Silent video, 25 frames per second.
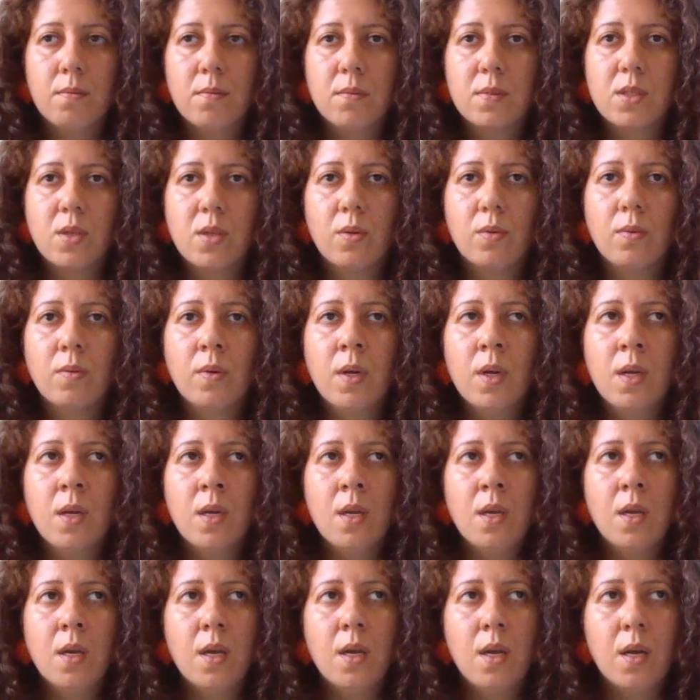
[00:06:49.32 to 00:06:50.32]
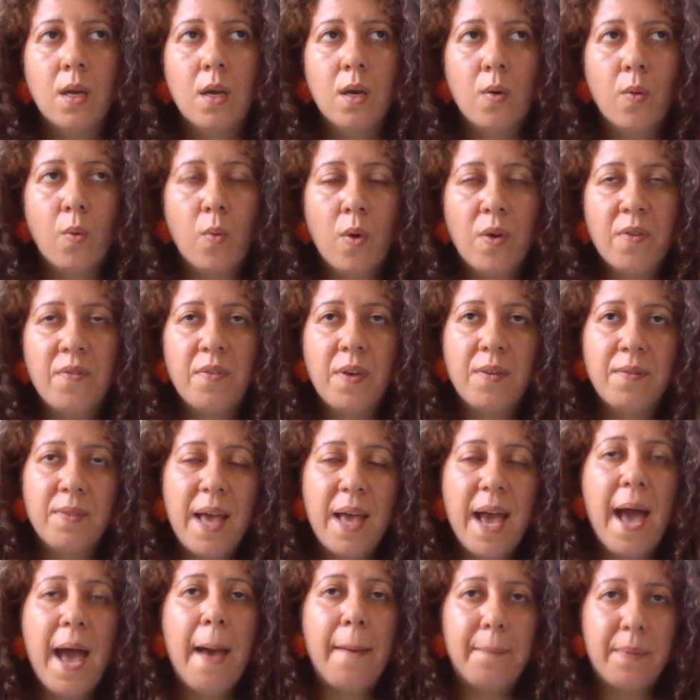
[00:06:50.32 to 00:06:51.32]
So if
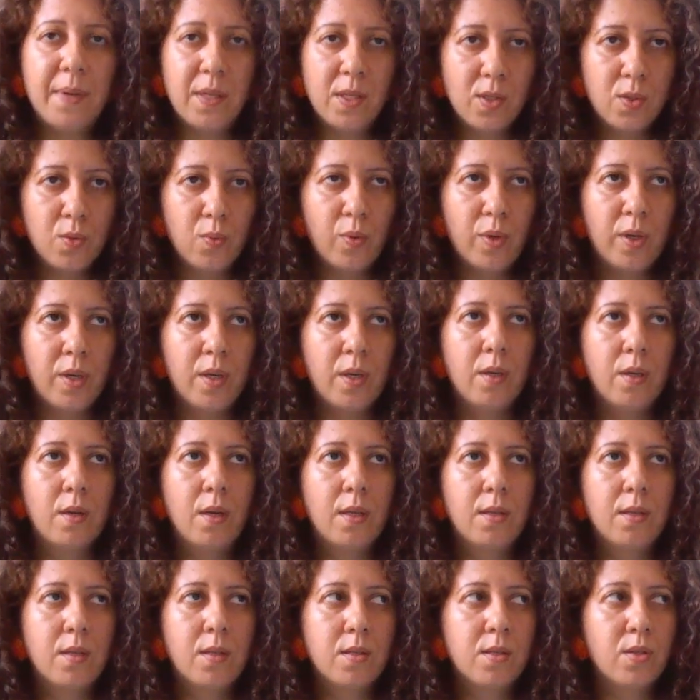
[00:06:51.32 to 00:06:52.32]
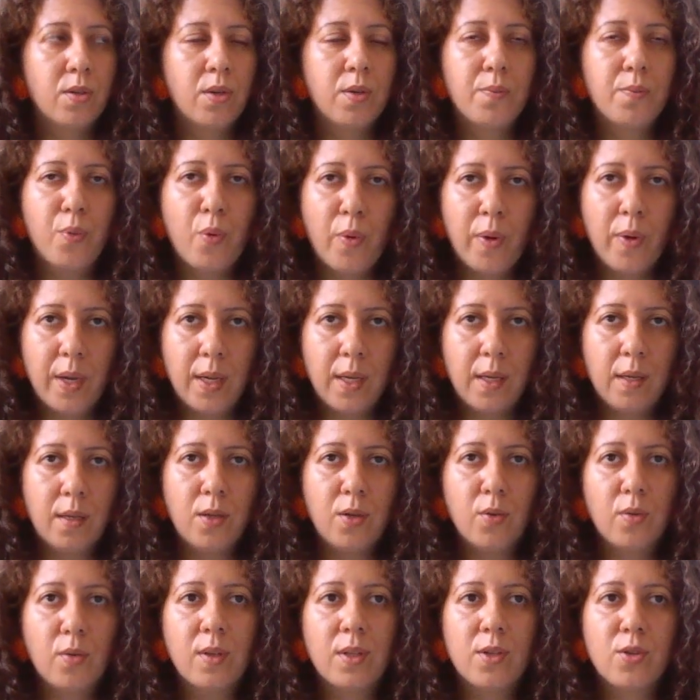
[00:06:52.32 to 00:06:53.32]
that happens, where at a certain point
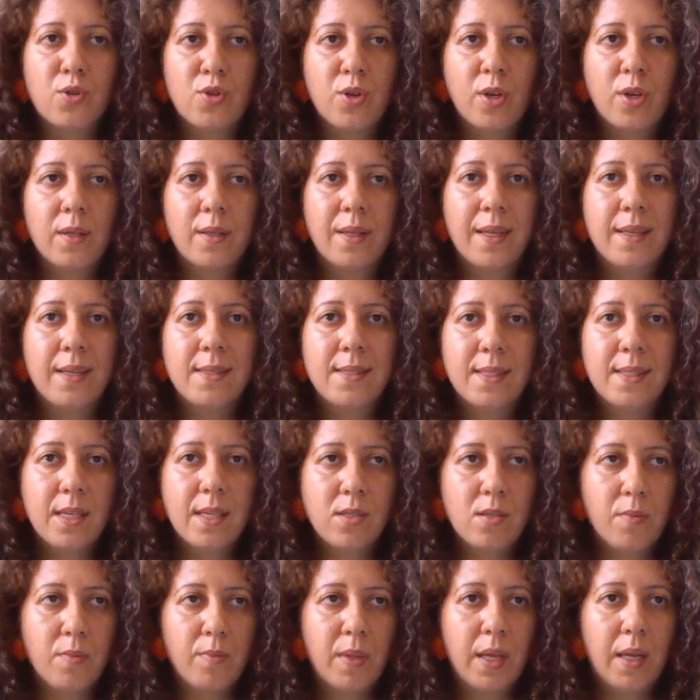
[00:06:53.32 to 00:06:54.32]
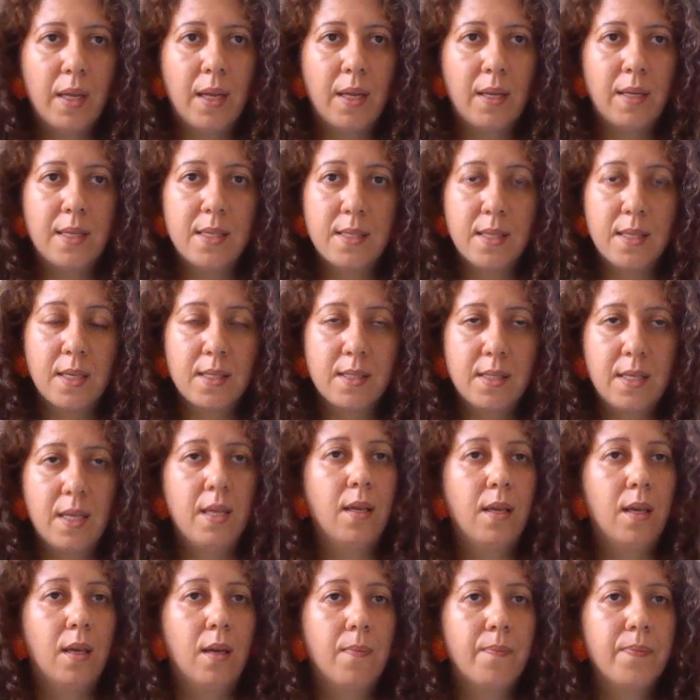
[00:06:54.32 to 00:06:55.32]
you know that your child can say something and he's not
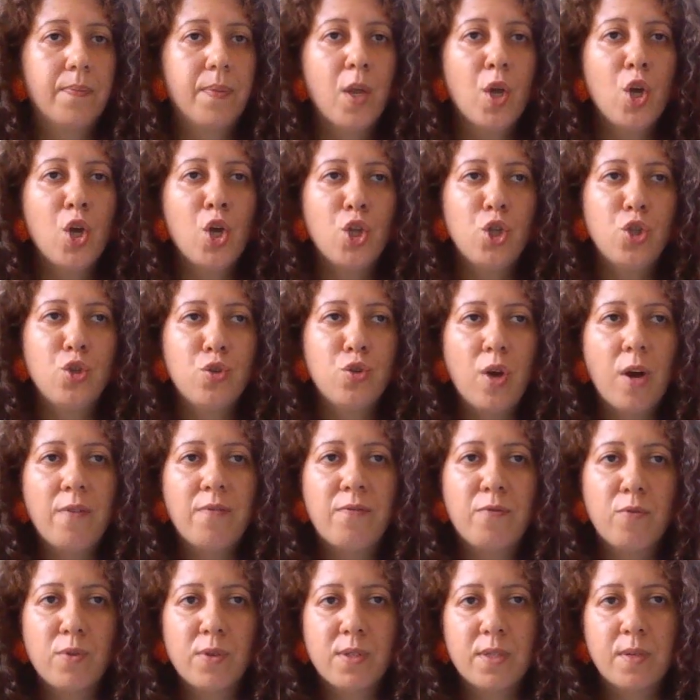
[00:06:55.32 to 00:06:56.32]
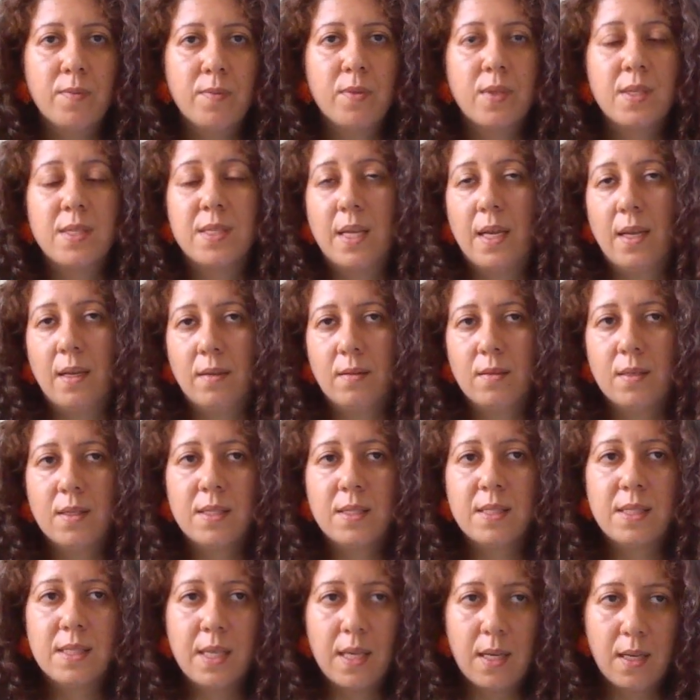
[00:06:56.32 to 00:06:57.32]
saying it, do not force them to say it.
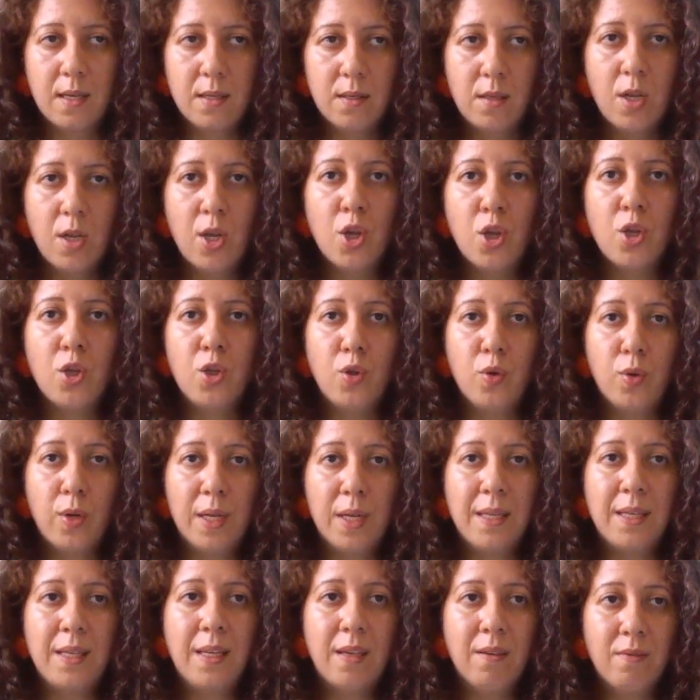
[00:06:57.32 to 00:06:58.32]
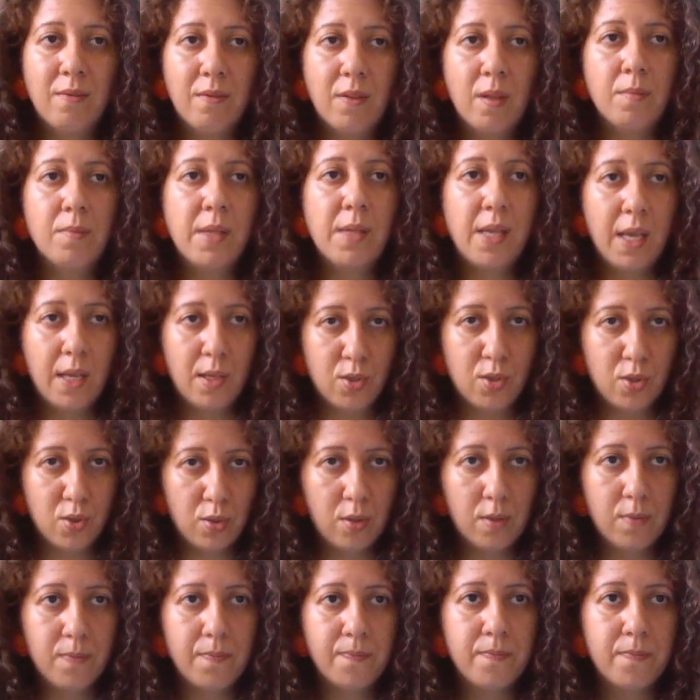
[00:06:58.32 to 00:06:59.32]
Instead, you can give them the
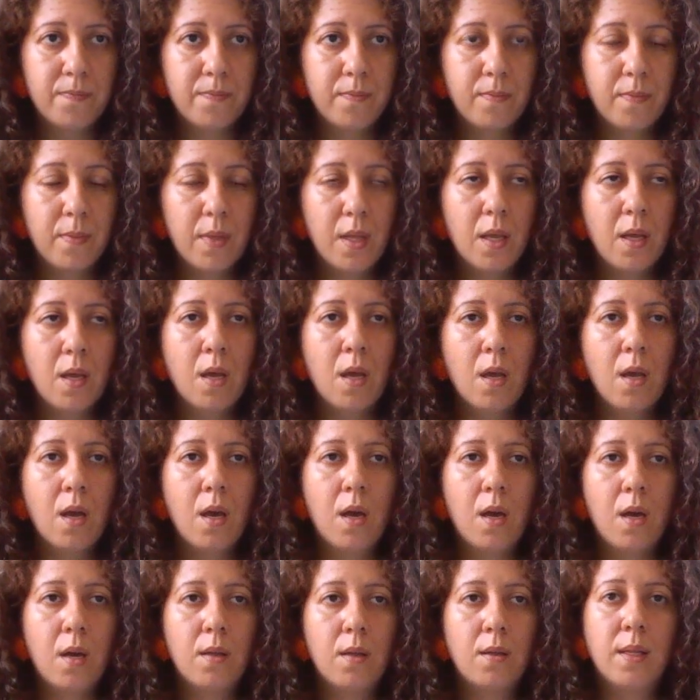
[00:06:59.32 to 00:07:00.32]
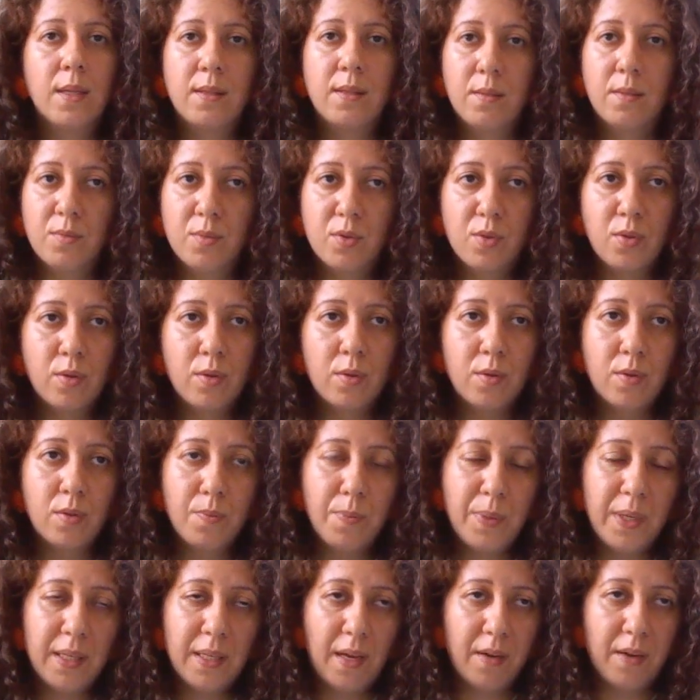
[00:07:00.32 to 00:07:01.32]
answer and let them
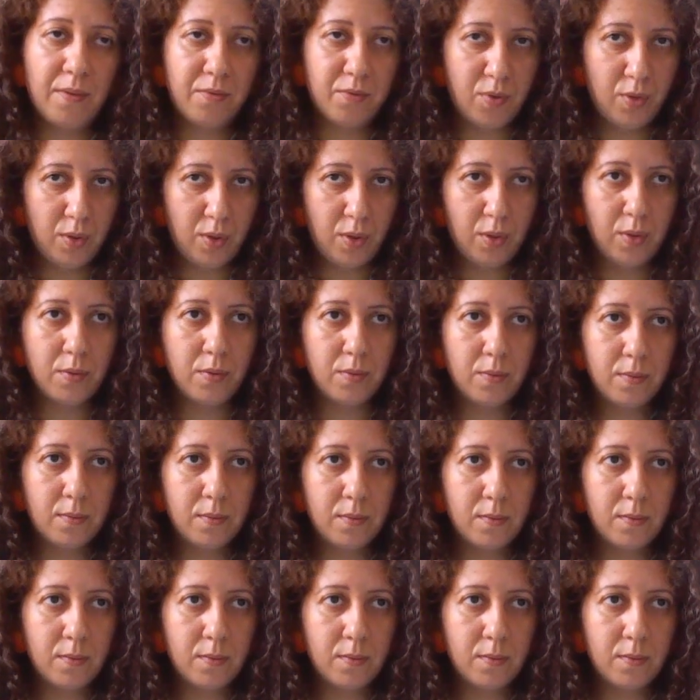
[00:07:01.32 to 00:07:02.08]
repeat after you.